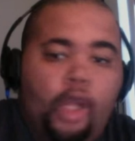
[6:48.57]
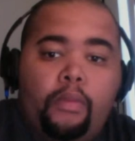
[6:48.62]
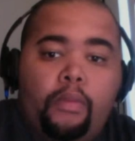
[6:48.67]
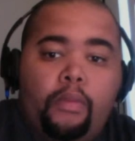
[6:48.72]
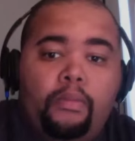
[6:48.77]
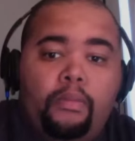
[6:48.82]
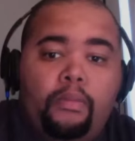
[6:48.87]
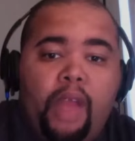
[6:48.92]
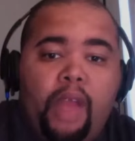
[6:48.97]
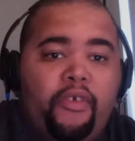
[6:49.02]

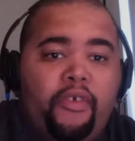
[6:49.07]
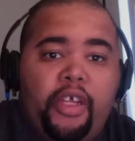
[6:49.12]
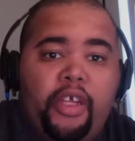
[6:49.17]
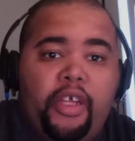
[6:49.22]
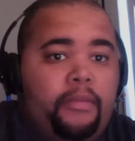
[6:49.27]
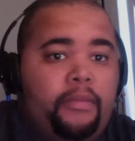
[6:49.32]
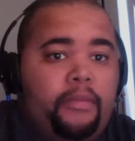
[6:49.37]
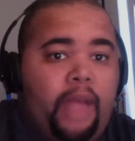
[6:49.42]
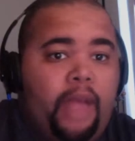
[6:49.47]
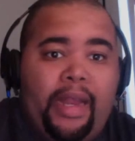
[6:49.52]
never
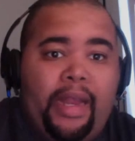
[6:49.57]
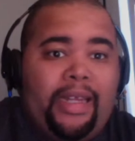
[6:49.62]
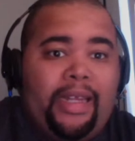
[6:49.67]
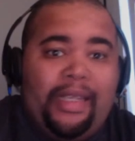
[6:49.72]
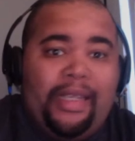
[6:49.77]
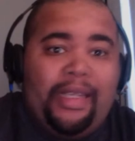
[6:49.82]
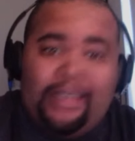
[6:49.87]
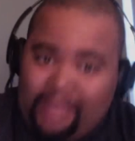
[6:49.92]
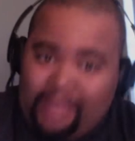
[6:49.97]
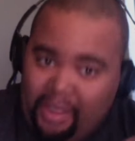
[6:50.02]
did. And
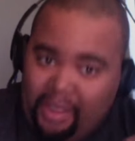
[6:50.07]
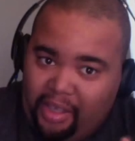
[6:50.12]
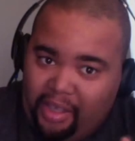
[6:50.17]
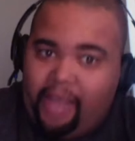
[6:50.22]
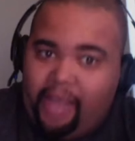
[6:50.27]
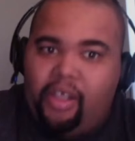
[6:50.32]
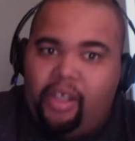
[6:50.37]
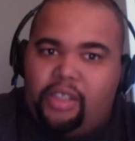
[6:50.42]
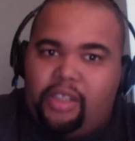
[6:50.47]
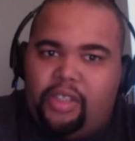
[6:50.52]
that's another
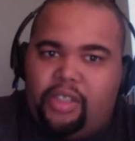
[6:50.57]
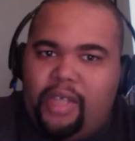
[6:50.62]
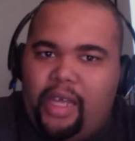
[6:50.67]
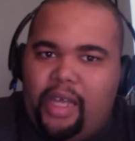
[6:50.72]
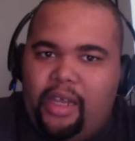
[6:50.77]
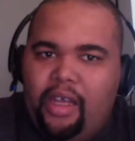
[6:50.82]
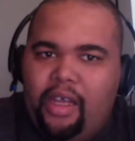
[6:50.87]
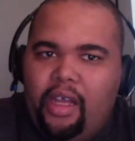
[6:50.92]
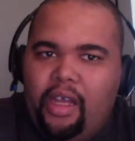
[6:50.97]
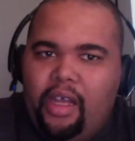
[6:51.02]
guy also,
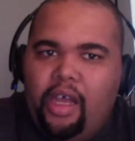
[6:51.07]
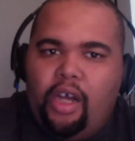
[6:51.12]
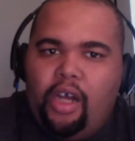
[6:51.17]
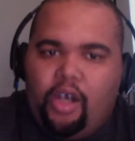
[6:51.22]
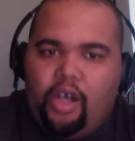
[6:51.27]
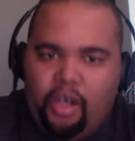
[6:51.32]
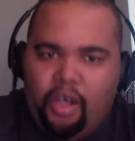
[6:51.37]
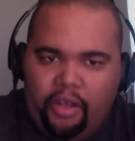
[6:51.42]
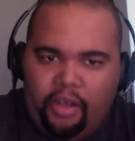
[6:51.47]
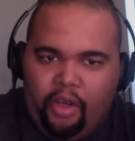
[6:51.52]
that
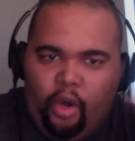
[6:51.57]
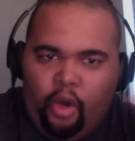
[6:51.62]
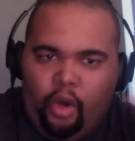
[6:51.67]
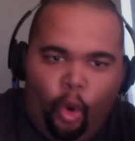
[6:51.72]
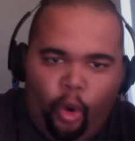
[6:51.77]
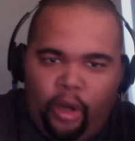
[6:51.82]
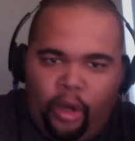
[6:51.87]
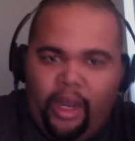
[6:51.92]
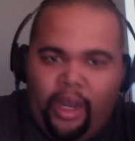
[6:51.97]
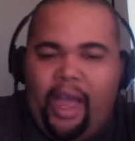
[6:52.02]
another
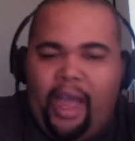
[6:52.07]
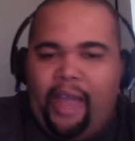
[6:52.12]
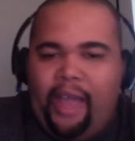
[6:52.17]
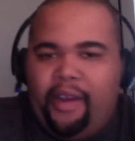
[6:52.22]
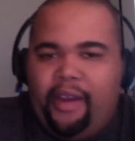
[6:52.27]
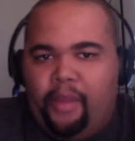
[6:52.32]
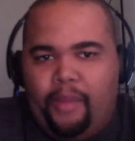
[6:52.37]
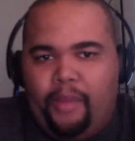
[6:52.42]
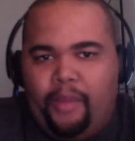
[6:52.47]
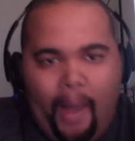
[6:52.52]
core guy,
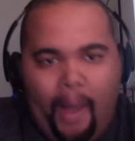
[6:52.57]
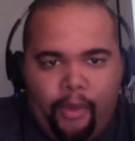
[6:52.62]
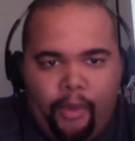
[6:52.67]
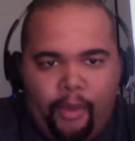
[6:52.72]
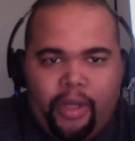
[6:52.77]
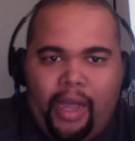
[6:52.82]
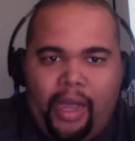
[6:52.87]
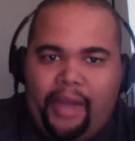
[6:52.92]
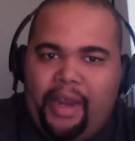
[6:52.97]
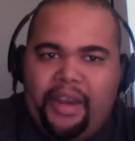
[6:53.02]
another popular
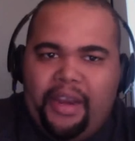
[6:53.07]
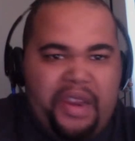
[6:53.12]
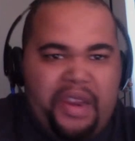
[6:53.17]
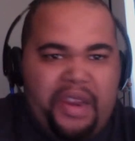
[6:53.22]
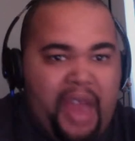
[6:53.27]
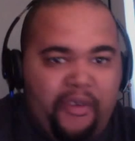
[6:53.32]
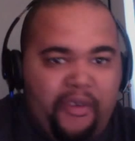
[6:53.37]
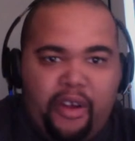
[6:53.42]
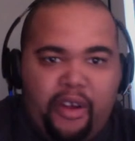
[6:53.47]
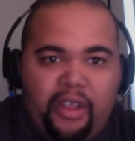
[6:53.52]
guy that
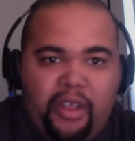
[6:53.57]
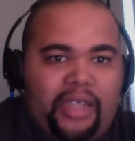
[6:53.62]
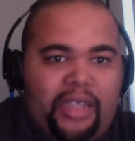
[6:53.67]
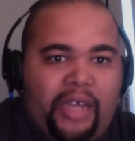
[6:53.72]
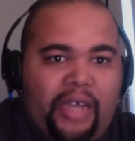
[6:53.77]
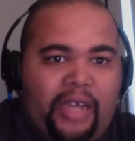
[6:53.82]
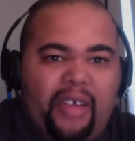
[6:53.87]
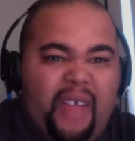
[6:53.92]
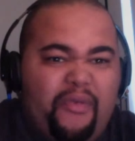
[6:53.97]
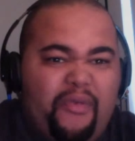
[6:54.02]
never held a
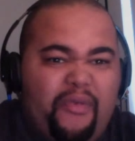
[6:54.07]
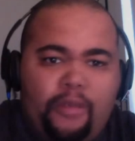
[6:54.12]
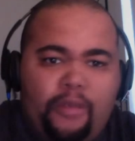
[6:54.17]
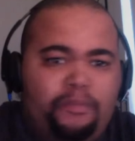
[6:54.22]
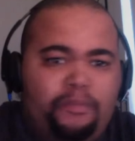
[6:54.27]
title ever.